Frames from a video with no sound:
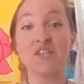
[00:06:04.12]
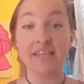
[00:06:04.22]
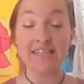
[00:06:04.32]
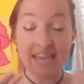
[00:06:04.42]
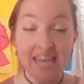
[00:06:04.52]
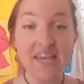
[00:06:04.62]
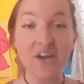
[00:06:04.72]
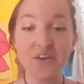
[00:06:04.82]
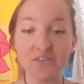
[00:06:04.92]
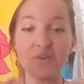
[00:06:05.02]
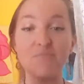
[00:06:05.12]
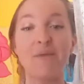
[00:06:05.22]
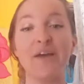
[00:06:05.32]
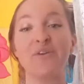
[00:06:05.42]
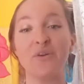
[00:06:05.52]
take care of your
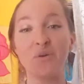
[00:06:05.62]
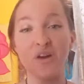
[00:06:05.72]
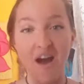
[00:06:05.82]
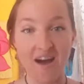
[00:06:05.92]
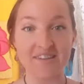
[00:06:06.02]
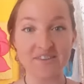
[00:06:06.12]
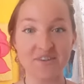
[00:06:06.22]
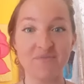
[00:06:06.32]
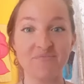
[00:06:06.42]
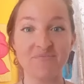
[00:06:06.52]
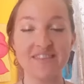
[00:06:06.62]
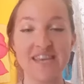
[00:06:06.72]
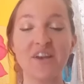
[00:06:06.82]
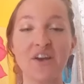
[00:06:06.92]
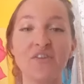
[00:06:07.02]
microcosm
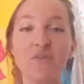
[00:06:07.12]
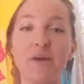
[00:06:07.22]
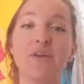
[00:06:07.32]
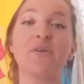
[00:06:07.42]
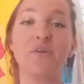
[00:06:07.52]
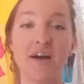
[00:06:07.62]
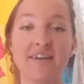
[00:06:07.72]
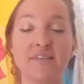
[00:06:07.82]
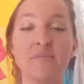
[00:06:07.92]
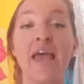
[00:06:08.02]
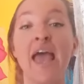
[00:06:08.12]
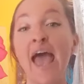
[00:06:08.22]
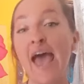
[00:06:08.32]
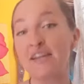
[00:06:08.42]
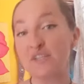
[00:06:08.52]
take care of your microcosm
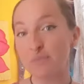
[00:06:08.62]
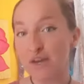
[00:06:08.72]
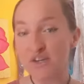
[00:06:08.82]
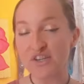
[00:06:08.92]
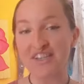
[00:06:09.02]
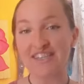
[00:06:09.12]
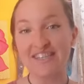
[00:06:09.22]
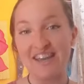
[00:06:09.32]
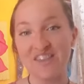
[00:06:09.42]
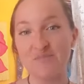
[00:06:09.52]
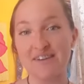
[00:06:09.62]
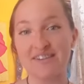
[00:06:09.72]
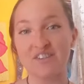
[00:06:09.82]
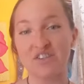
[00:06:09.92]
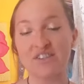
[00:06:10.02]
and especially today the
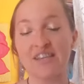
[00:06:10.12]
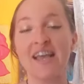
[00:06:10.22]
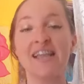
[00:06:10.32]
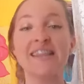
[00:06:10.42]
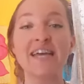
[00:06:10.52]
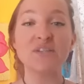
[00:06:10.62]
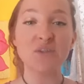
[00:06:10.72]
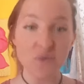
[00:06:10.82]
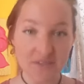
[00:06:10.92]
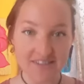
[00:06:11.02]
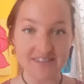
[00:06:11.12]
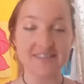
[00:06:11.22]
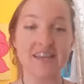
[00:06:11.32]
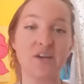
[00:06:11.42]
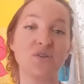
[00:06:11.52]
message is let's go into the
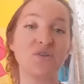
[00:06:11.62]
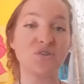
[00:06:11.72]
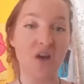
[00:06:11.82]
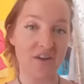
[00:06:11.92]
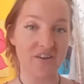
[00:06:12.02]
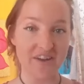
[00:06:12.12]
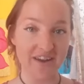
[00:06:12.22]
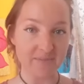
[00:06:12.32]
second chakra